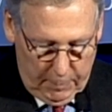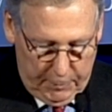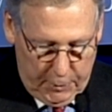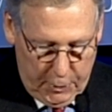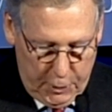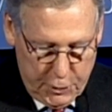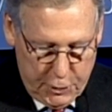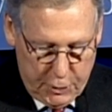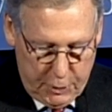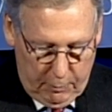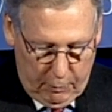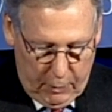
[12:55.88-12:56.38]

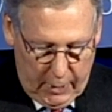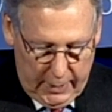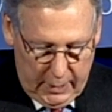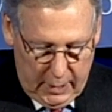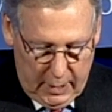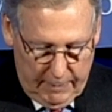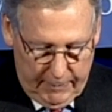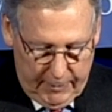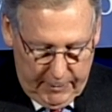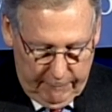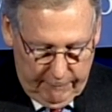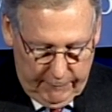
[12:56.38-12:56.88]
We will push
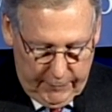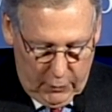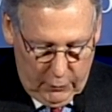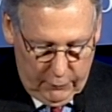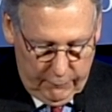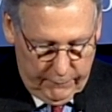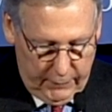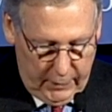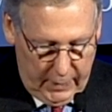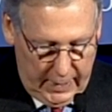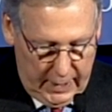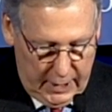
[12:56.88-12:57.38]
to bring up
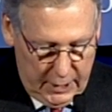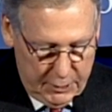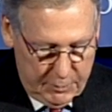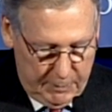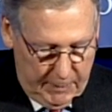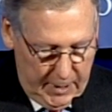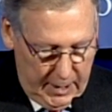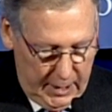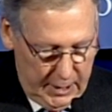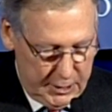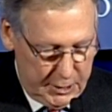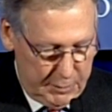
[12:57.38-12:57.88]
and vote for
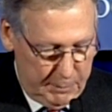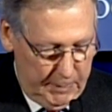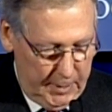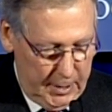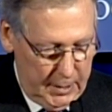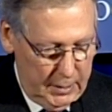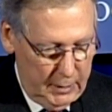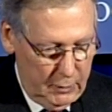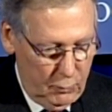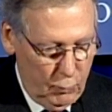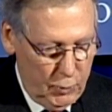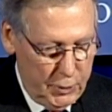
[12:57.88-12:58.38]

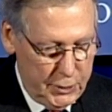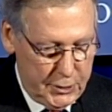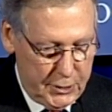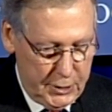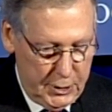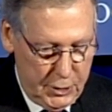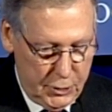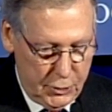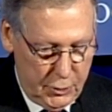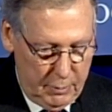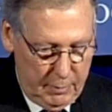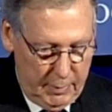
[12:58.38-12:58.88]
House-passed
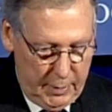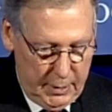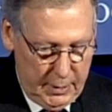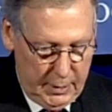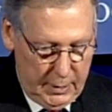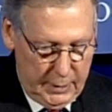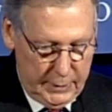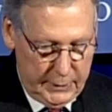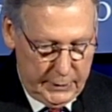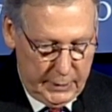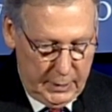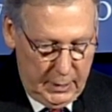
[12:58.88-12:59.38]
spending
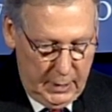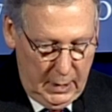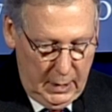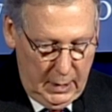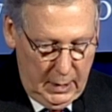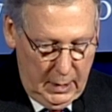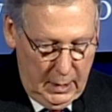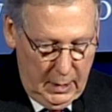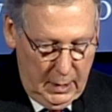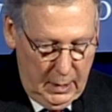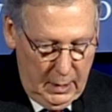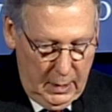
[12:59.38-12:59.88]
rescission bills.
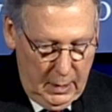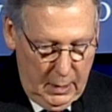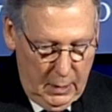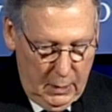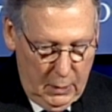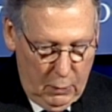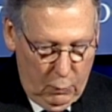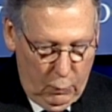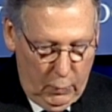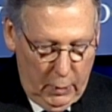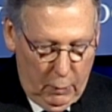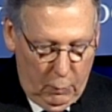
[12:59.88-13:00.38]

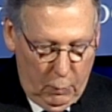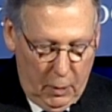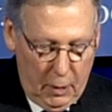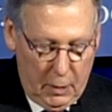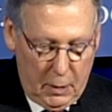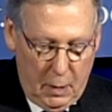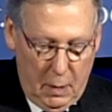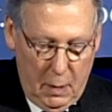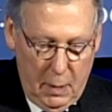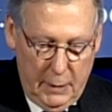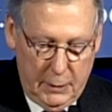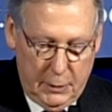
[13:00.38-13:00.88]

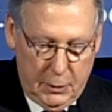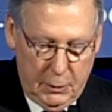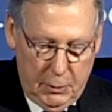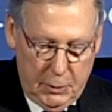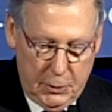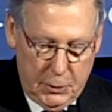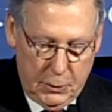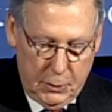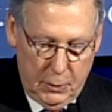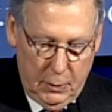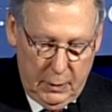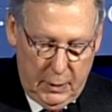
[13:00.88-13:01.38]
We'll work
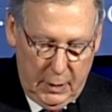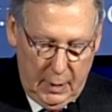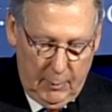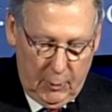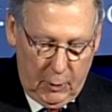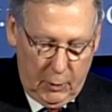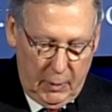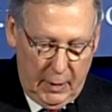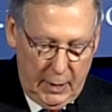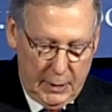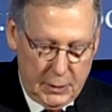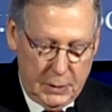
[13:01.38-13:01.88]
hard to
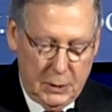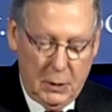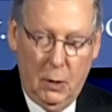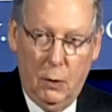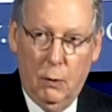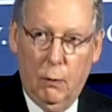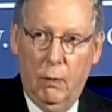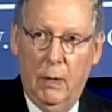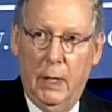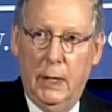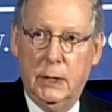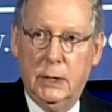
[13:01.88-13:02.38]
ensure
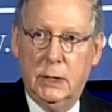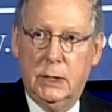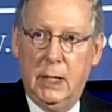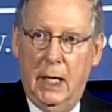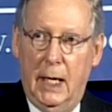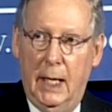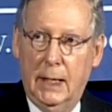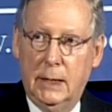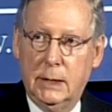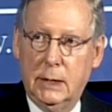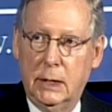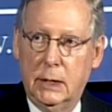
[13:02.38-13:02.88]
Democrats don't
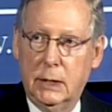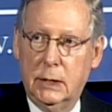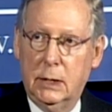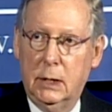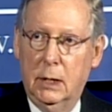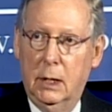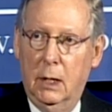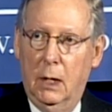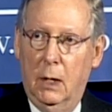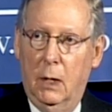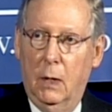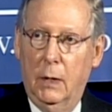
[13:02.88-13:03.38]
raise
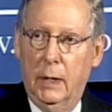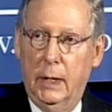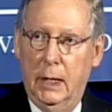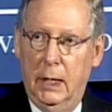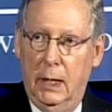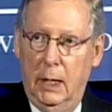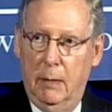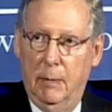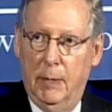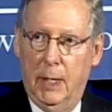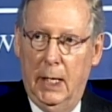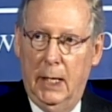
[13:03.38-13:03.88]
taxes
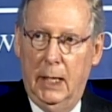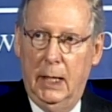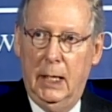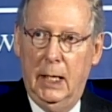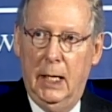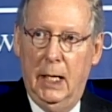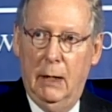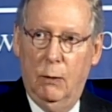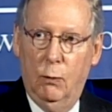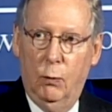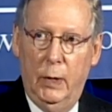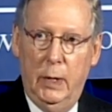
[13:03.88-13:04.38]
on
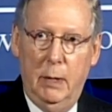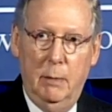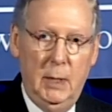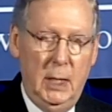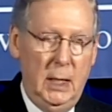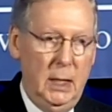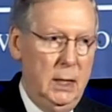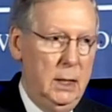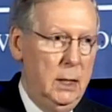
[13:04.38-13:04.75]
anybody, and